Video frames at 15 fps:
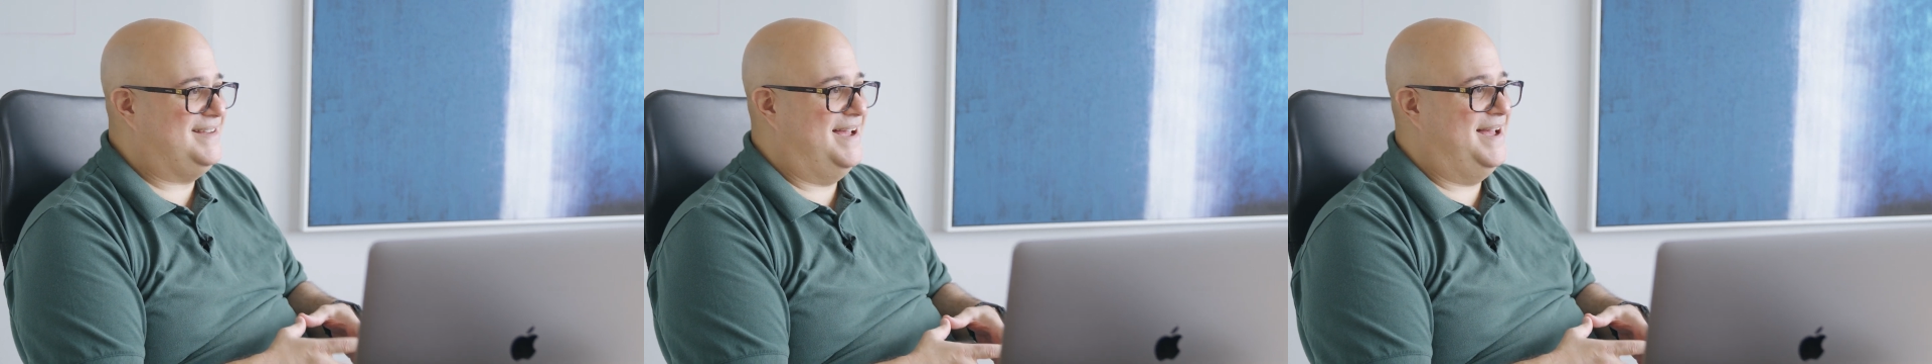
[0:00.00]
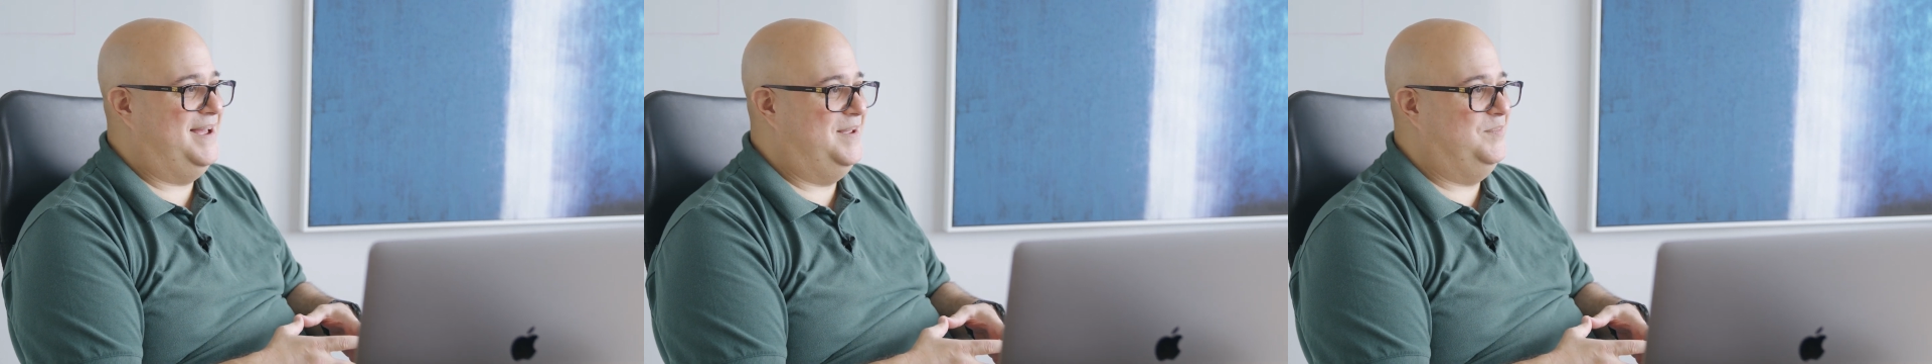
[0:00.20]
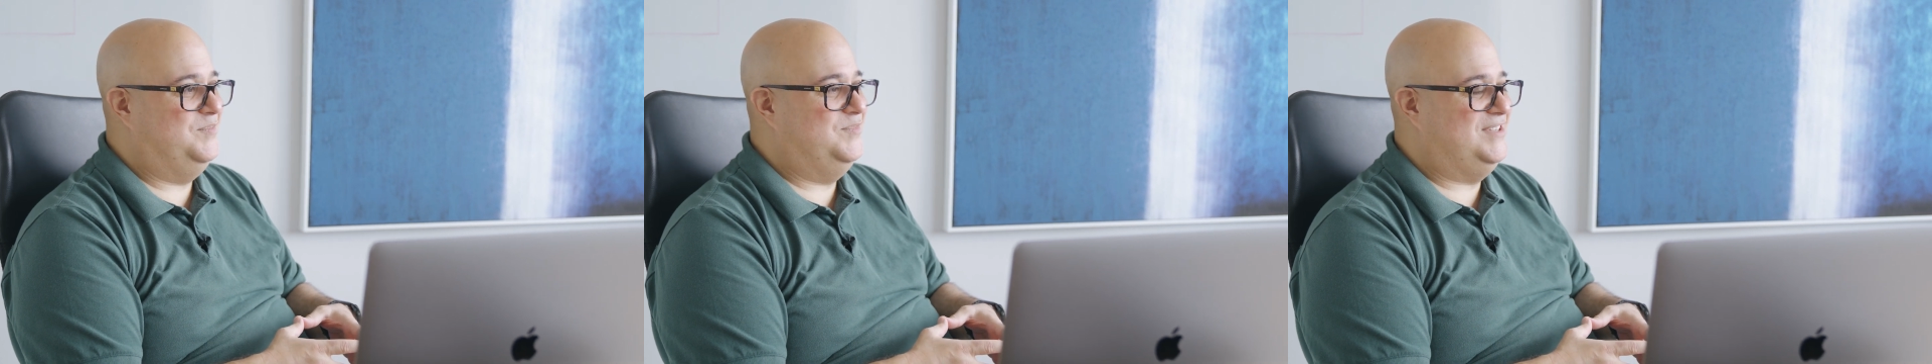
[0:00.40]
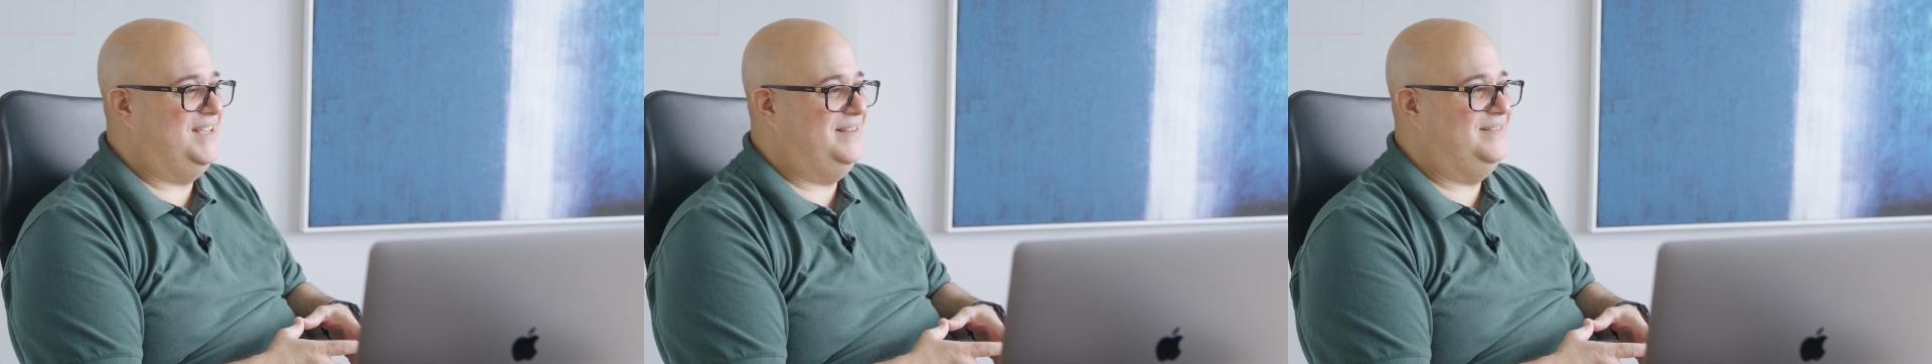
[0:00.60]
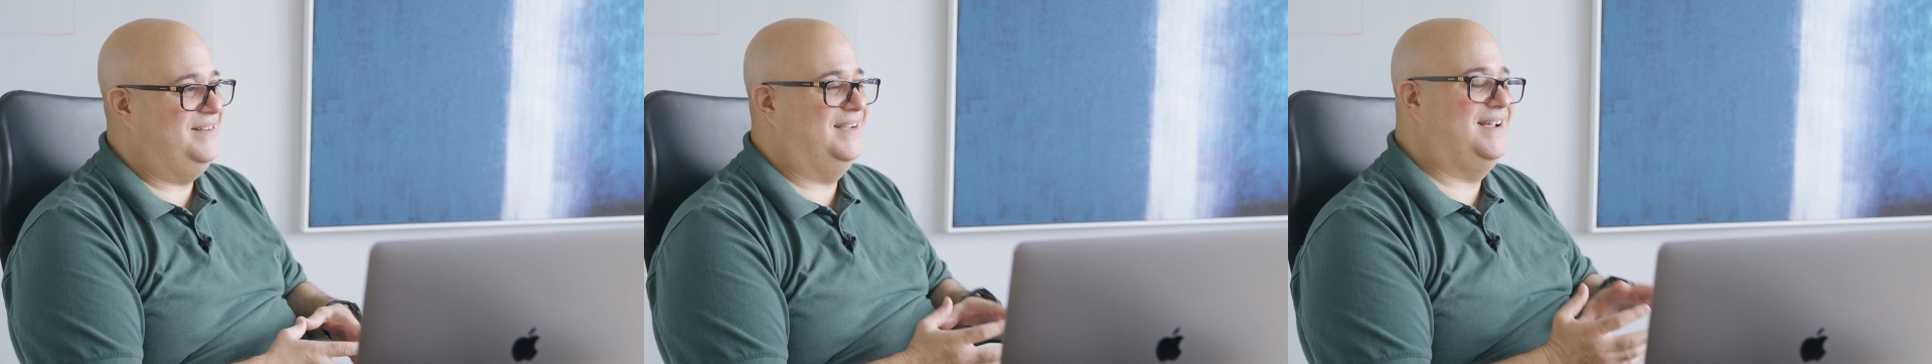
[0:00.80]
times
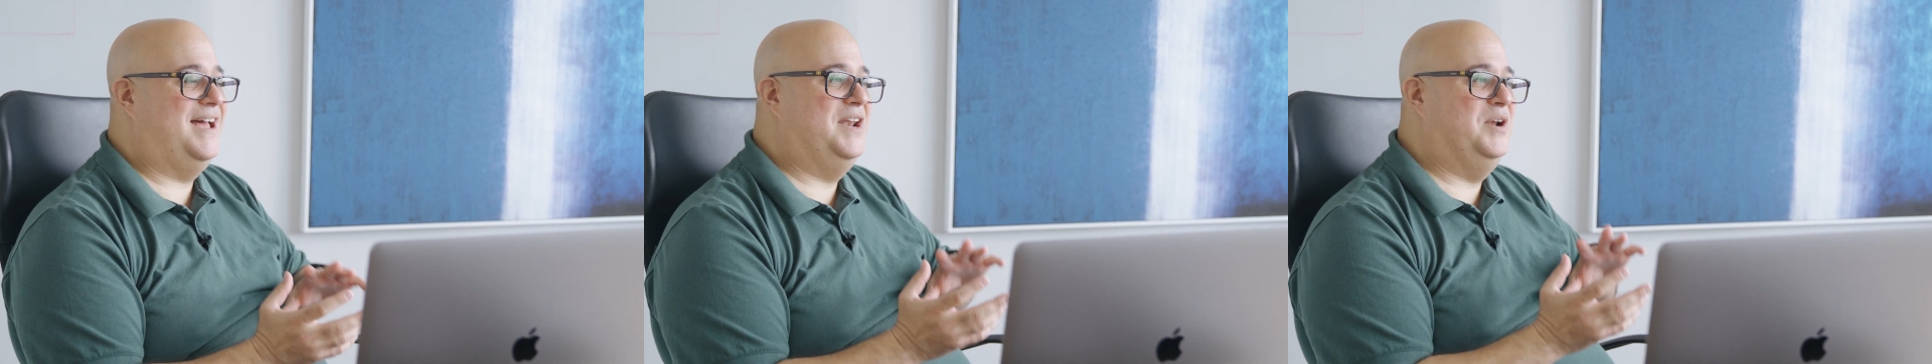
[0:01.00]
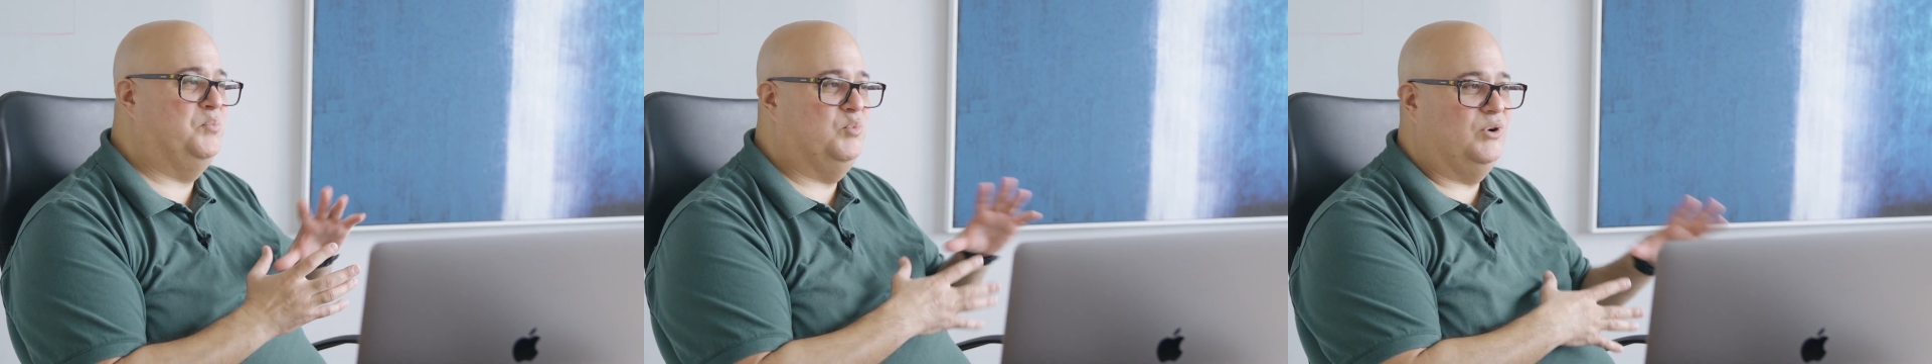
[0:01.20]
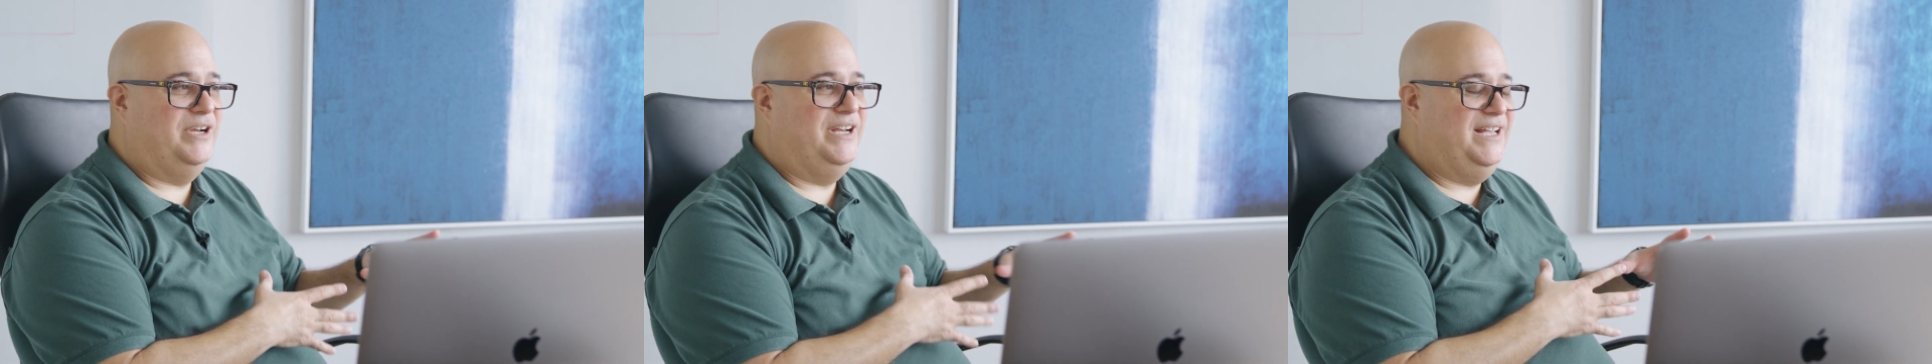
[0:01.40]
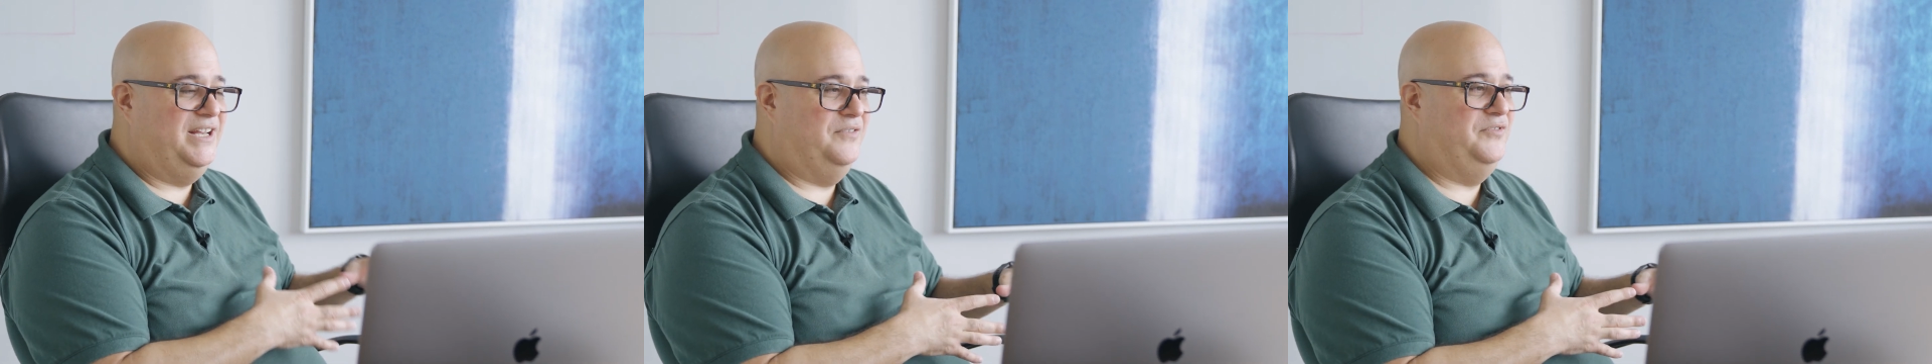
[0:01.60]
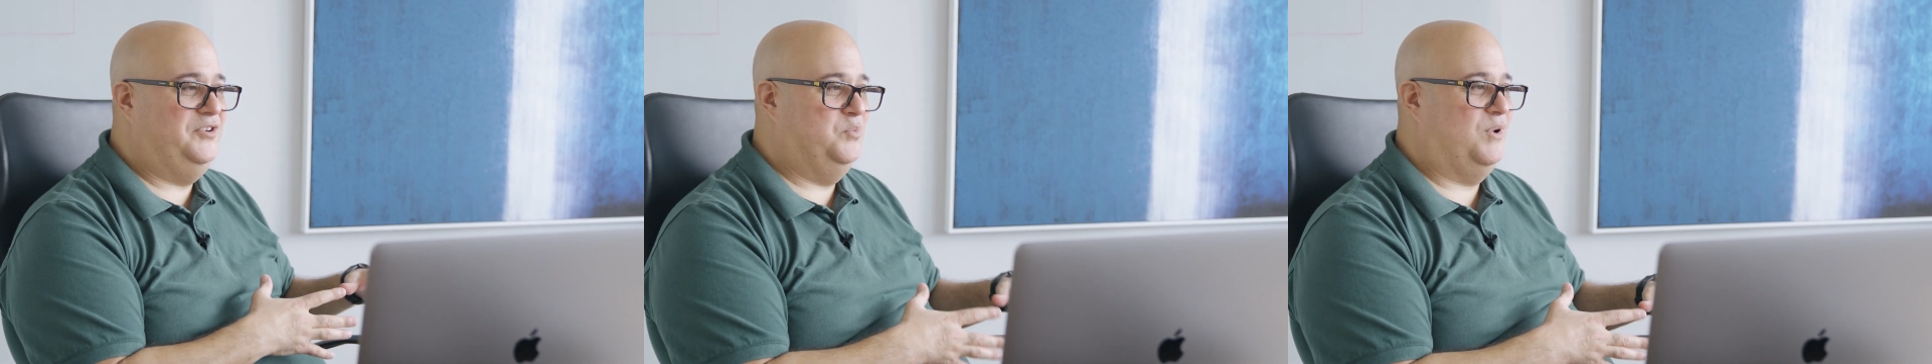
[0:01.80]
in the kind of
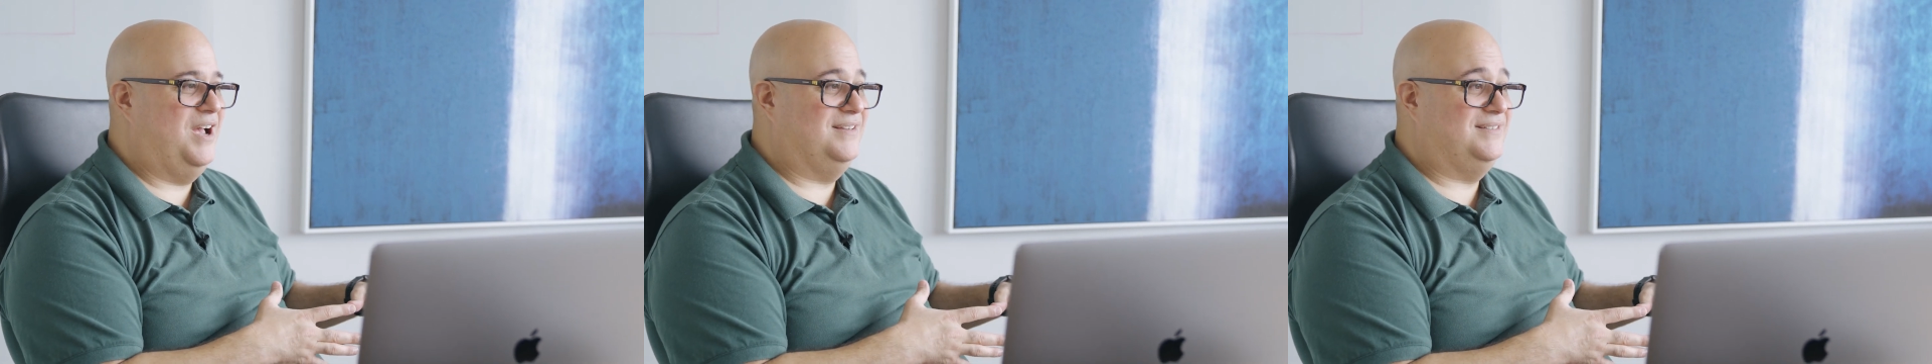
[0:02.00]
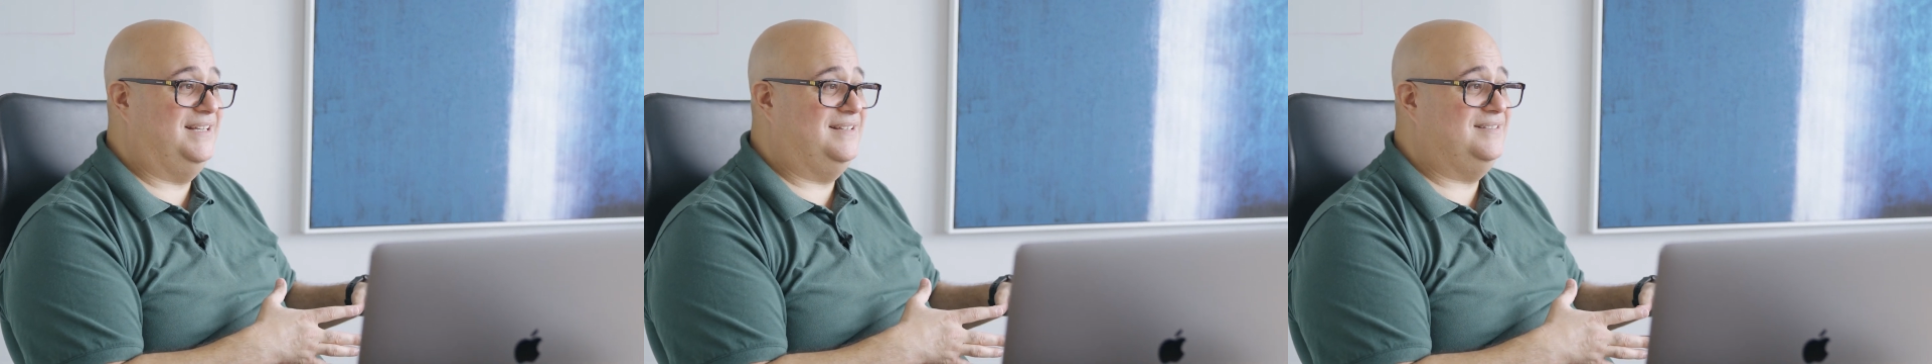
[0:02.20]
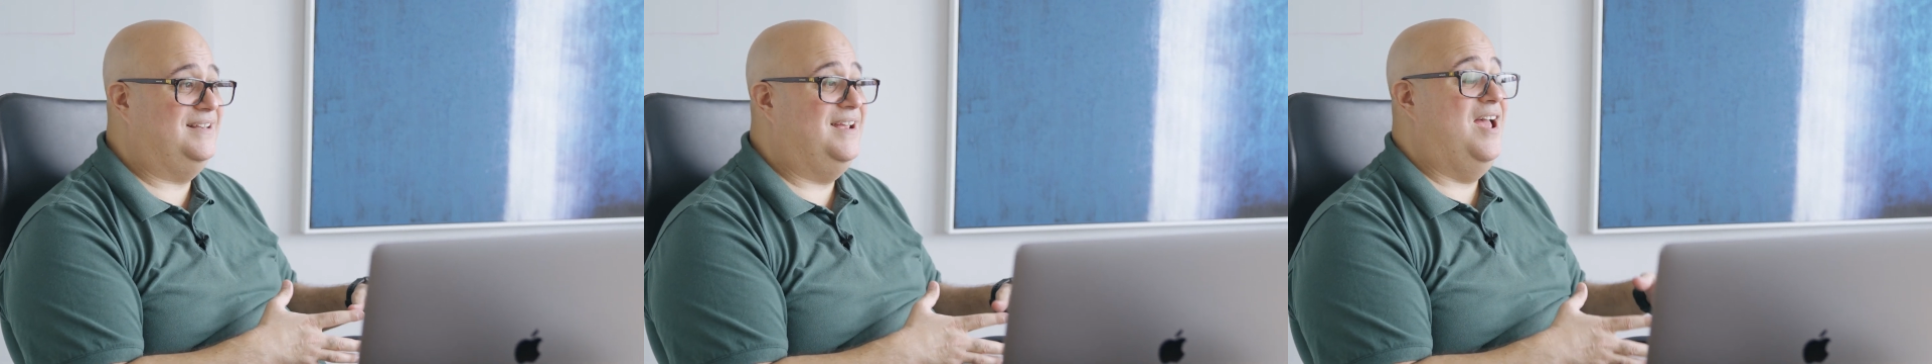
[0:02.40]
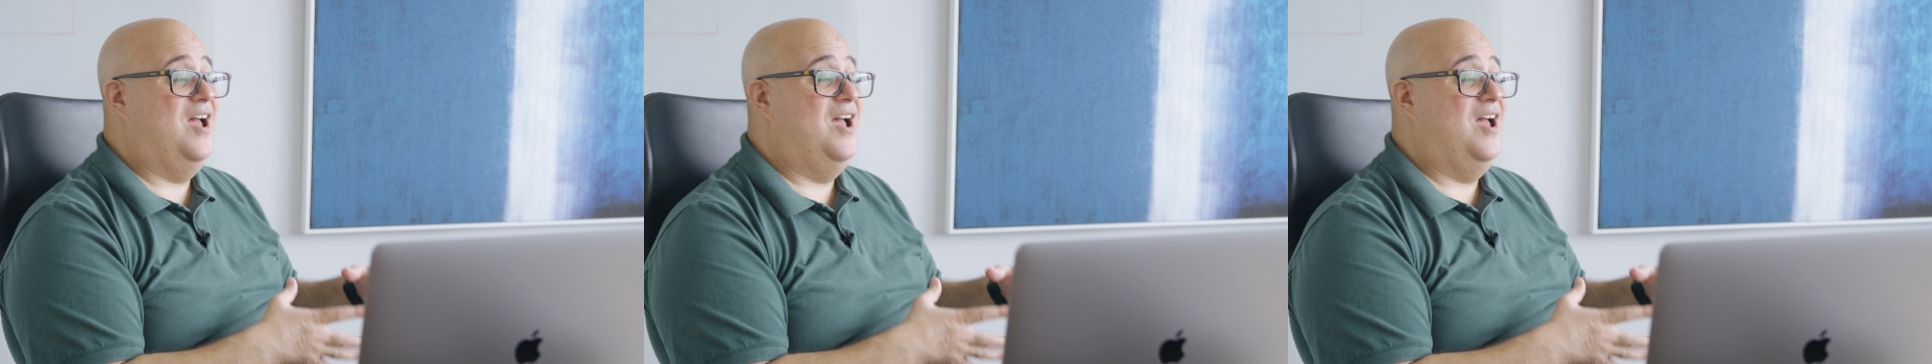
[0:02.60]
pre-interview process,